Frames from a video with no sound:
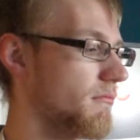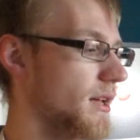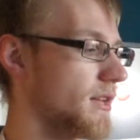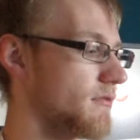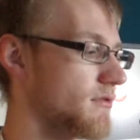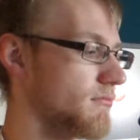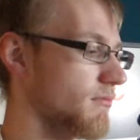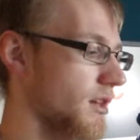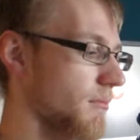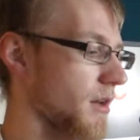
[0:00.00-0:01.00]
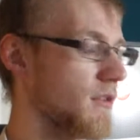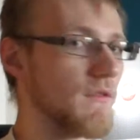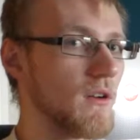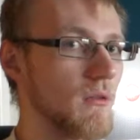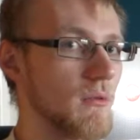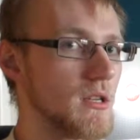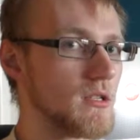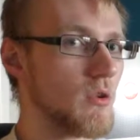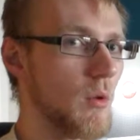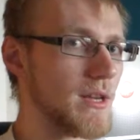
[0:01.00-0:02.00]
and like the microphone is
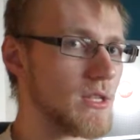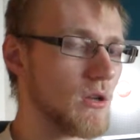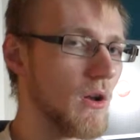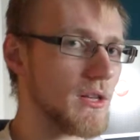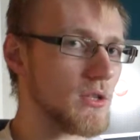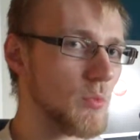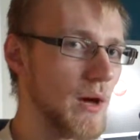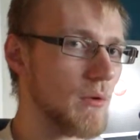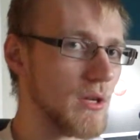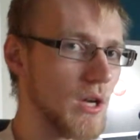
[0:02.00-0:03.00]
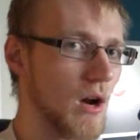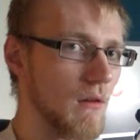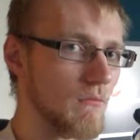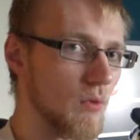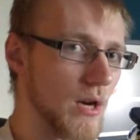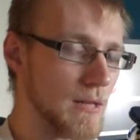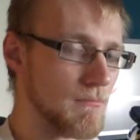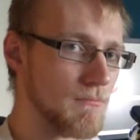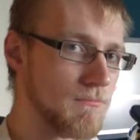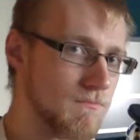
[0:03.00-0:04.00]
quite solid as well. You can't really,
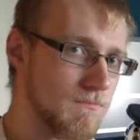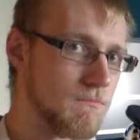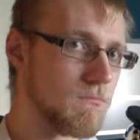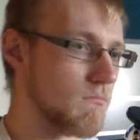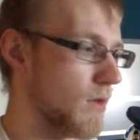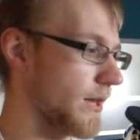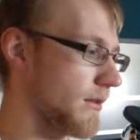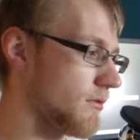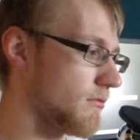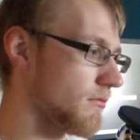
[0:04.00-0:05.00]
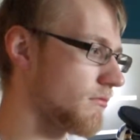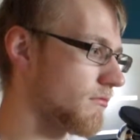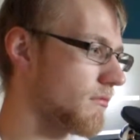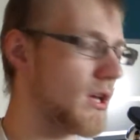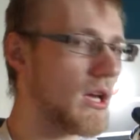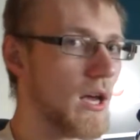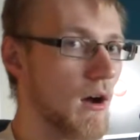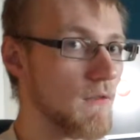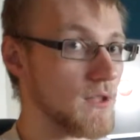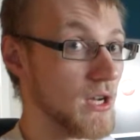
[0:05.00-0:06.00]
like,
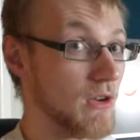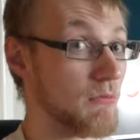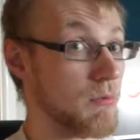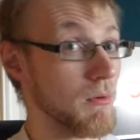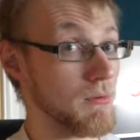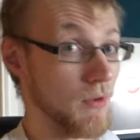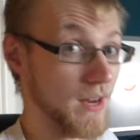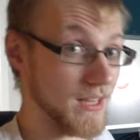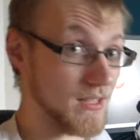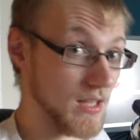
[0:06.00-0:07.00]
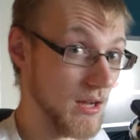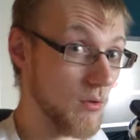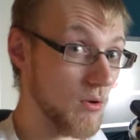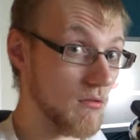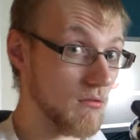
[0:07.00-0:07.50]
obviously I could probably break it still.